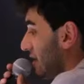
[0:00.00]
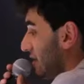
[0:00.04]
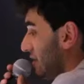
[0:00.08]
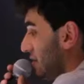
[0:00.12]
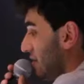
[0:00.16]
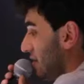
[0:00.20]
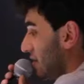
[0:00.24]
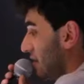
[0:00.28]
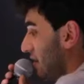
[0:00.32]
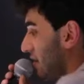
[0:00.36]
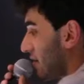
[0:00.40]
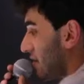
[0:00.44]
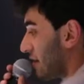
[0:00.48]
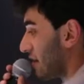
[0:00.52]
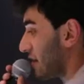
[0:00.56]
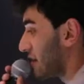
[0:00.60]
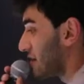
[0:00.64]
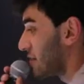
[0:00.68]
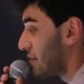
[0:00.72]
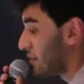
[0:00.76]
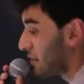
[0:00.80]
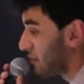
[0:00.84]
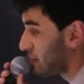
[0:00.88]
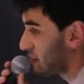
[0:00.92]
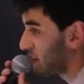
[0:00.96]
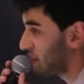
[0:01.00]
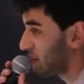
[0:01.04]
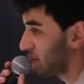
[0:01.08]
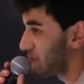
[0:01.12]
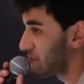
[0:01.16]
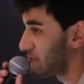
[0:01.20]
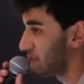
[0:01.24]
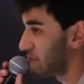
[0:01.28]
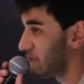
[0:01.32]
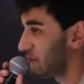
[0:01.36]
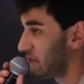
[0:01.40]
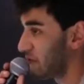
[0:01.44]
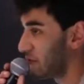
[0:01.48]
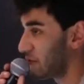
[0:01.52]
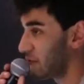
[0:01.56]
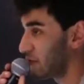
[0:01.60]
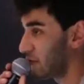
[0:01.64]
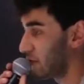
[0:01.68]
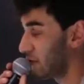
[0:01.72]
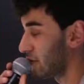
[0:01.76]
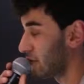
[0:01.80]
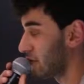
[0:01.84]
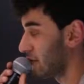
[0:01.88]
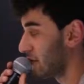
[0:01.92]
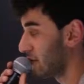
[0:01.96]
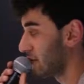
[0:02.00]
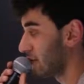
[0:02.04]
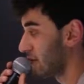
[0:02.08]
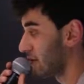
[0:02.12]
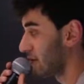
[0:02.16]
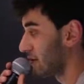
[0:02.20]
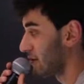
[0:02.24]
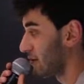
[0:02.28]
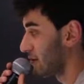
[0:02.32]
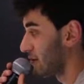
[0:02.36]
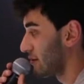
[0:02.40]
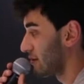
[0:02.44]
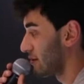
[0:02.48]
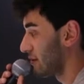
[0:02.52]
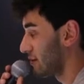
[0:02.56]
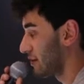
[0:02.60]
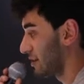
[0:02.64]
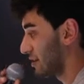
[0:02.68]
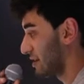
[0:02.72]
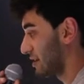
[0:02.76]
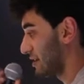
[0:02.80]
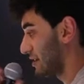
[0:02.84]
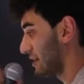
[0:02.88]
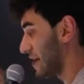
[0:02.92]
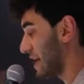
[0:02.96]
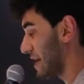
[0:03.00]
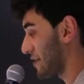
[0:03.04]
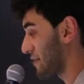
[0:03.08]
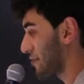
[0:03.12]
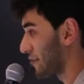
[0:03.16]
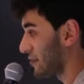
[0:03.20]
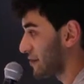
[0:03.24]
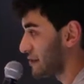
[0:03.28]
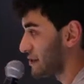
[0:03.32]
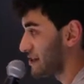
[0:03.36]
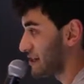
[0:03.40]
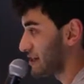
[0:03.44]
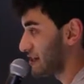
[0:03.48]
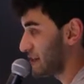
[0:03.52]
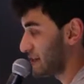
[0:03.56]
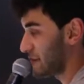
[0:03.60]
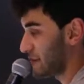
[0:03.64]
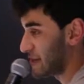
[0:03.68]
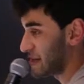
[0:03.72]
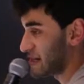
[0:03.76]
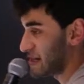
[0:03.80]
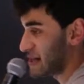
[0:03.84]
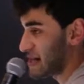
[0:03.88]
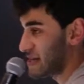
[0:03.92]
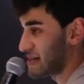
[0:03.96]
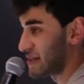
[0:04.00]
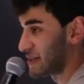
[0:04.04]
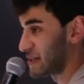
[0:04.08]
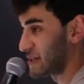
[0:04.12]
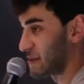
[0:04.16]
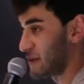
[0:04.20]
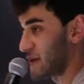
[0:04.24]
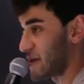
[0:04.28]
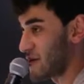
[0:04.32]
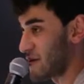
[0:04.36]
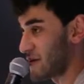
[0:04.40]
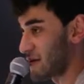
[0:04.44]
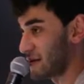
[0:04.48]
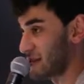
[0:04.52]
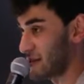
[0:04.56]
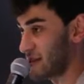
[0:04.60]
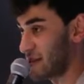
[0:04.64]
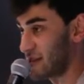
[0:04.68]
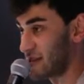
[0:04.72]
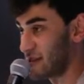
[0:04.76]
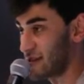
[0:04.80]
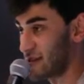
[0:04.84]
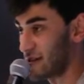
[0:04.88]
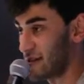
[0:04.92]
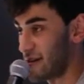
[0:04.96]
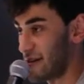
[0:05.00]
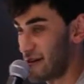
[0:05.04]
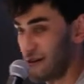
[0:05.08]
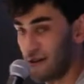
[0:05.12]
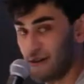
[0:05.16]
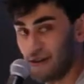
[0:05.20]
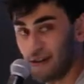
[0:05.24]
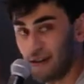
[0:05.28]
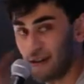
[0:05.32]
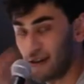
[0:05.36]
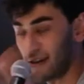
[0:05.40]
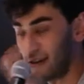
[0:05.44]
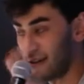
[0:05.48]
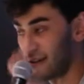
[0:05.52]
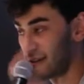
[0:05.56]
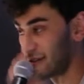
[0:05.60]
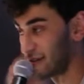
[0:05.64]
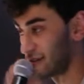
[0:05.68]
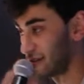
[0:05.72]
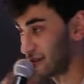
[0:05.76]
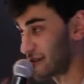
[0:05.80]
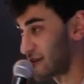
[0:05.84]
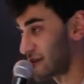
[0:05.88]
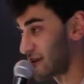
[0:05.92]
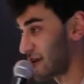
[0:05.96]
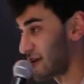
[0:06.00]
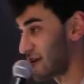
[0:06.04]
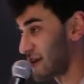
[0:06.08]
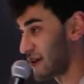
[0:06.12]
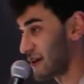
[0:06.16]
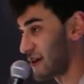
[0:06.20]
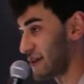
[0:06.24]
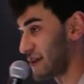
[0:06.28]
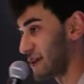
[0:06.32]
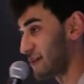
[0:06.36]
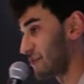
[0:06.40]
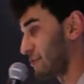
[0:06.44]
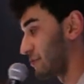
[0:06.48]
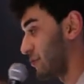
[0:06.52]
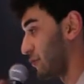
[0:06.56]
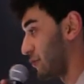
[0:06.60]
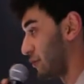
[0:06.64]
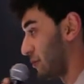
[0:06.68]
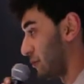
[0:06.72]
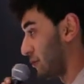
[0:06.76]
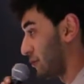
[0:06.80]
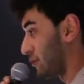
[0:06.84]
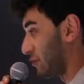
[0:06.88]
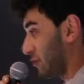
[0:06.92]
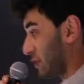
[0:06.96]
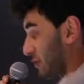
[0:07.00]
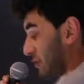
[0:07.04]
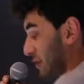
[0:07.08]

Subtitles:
And, you know, is it possible for technology to mediate experiences? And I think it is. You know, I think more and more,